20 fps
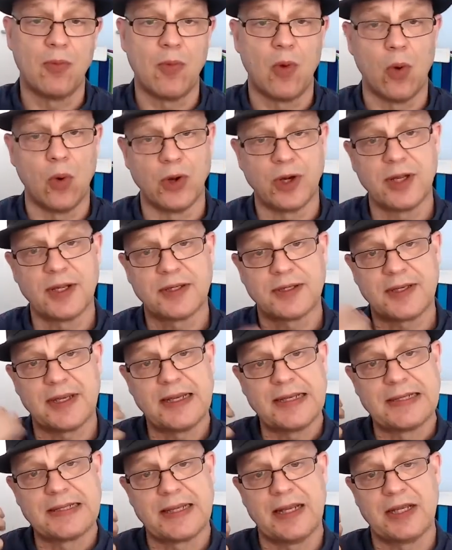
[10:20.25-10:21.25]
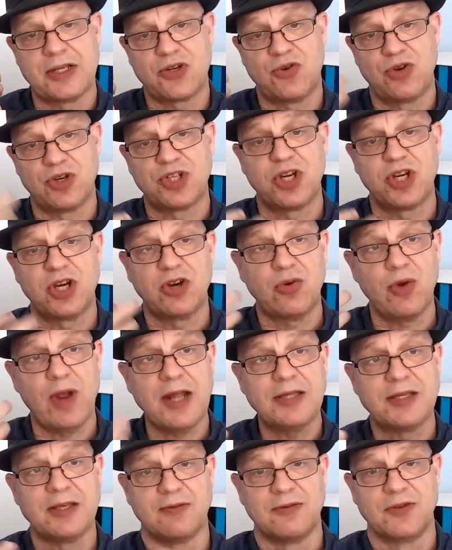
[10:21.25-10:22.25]
audience is Christian
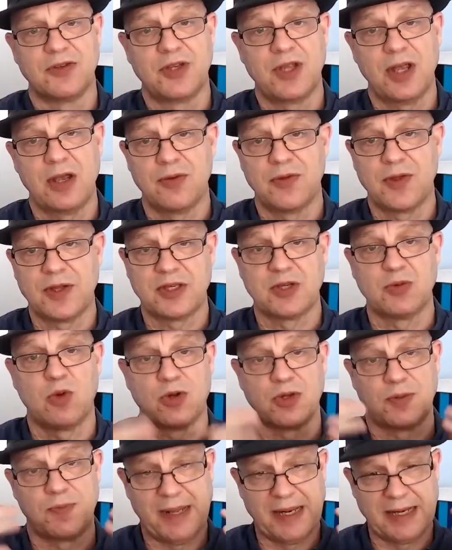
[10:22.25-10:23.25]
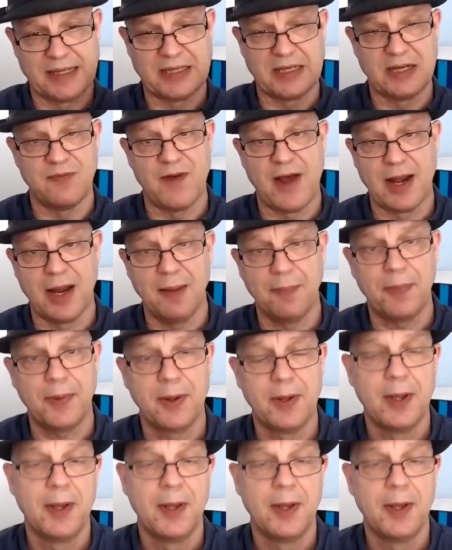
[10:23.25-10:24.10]
creatives. So this is what's beginning to develop.